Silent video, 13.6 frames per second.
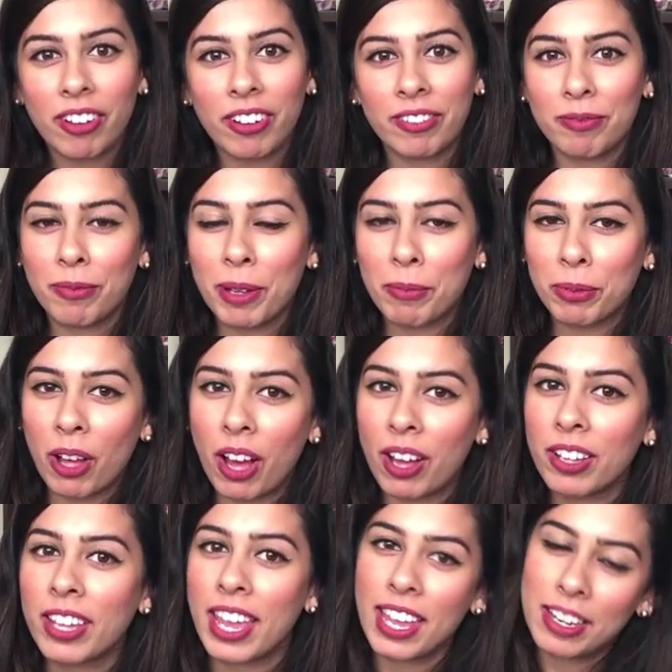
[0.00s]
of my
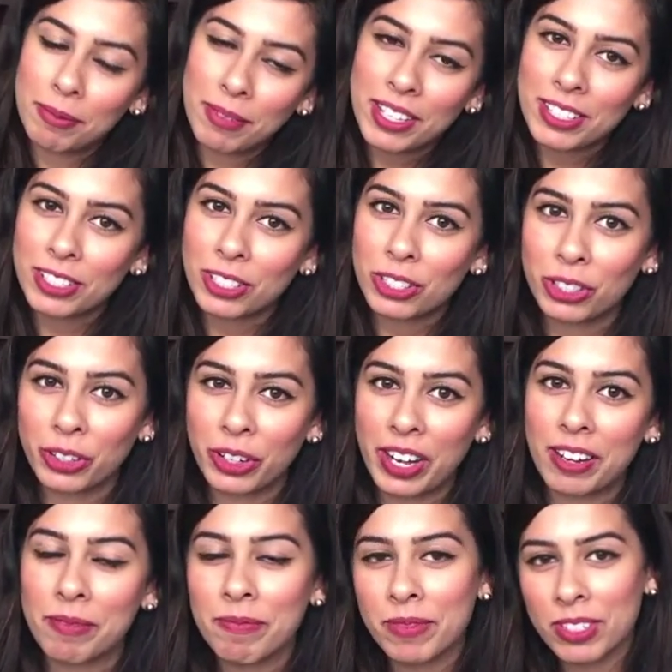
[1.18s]
blog and my
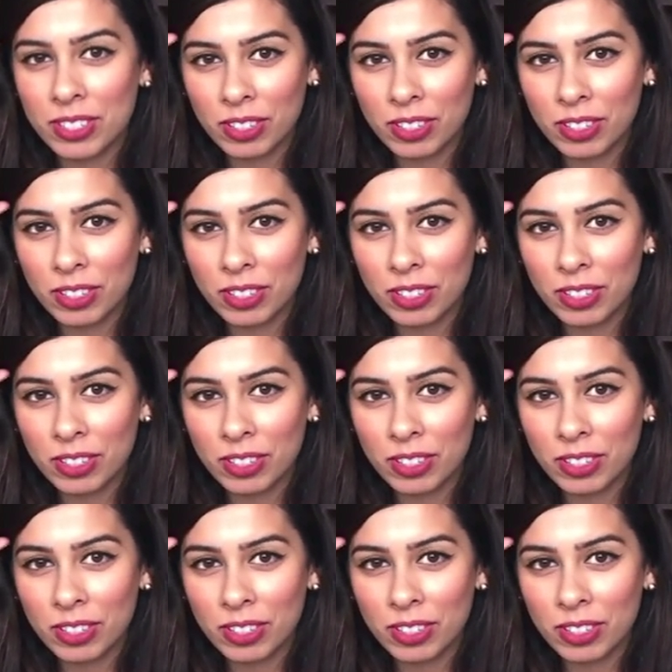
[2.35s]
Instagram.